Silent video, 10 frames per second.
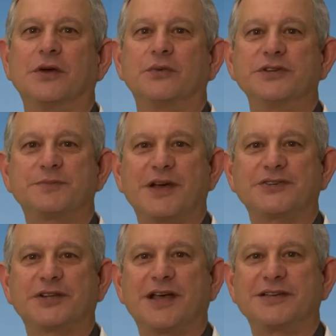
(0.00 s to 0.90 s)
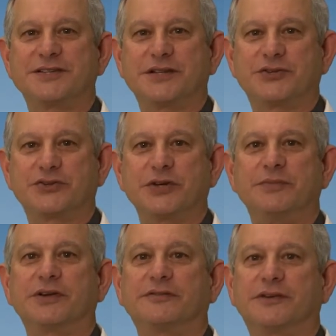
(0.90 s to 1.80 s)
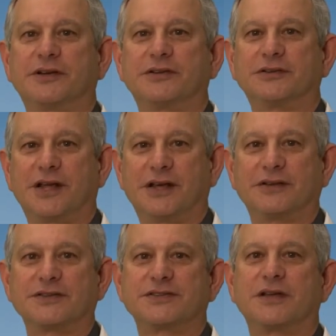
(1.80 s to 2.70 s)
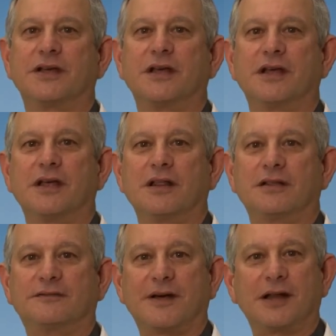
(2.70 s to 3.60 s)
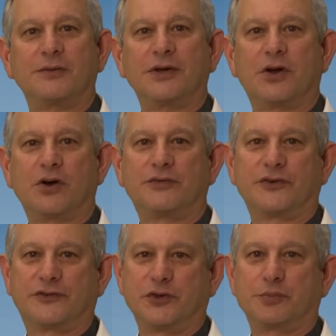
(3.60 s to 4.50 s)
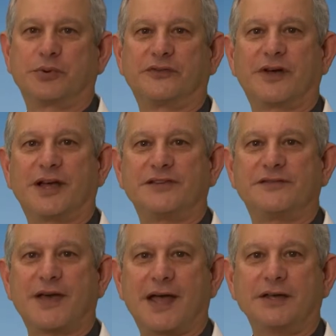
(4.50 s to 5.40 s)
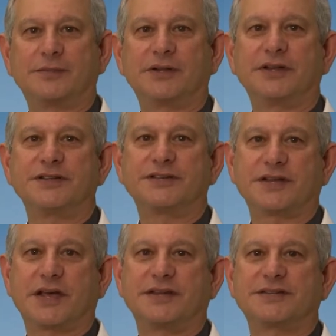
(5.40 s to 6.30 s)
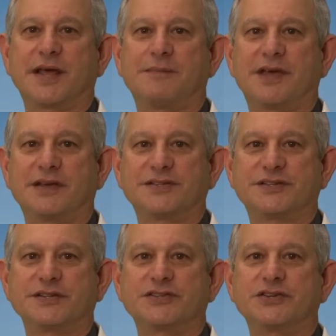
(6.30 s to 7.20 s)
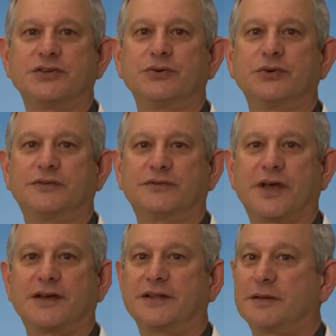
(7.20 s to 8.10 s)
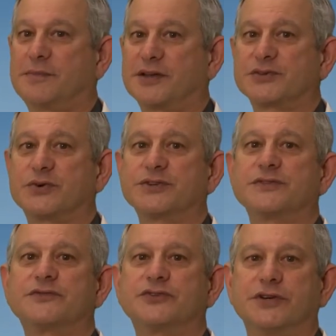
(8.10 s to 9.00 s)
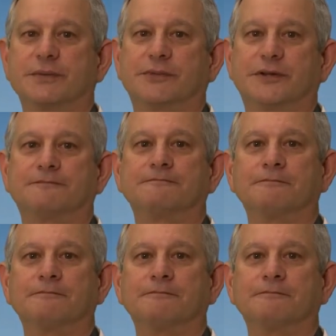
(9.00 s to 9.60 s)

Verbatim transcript: We specialize in the treatment of fungal nails. The following overview provides valuable insights that may assist you in finding the best course of treatment.